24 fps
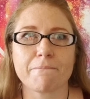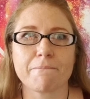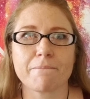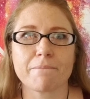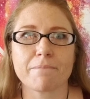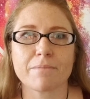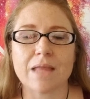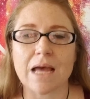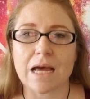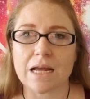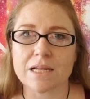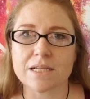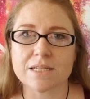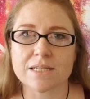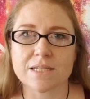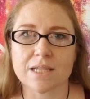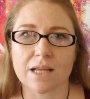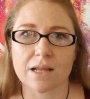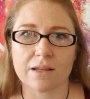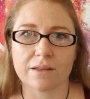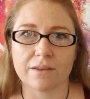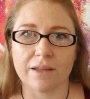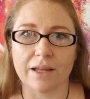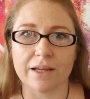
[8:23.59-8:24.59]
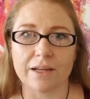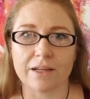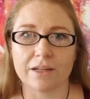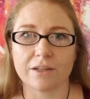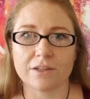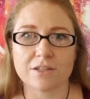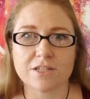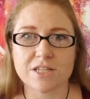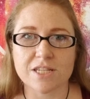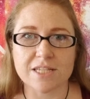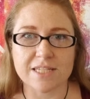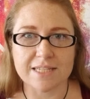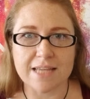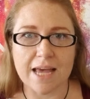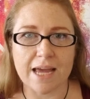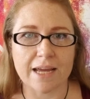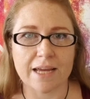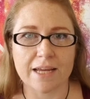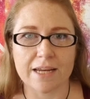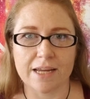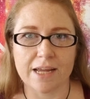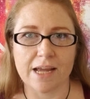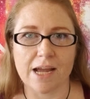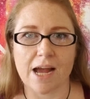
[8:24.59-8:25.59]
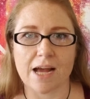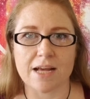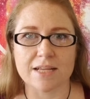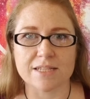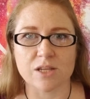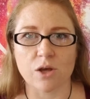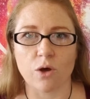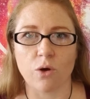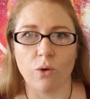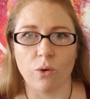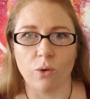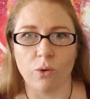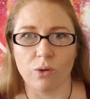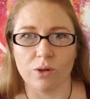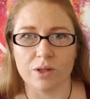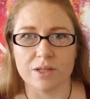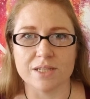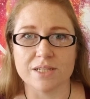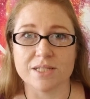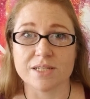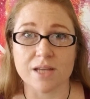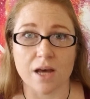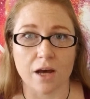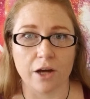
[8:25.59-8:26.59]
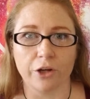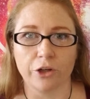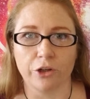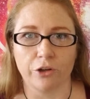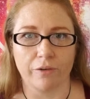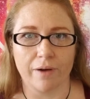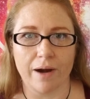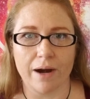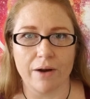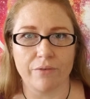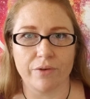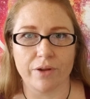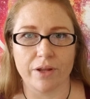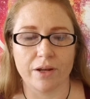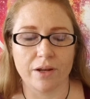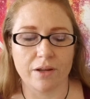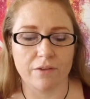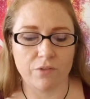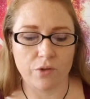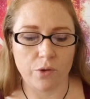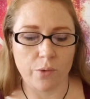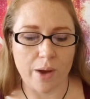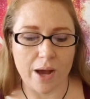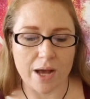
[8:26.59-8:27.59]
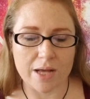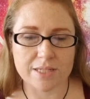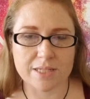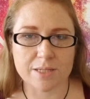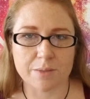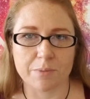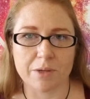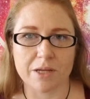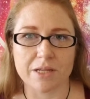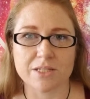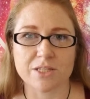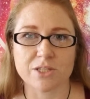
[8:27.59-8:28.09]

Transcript: that is, like, society as a whole is ungrounded, if you ask me.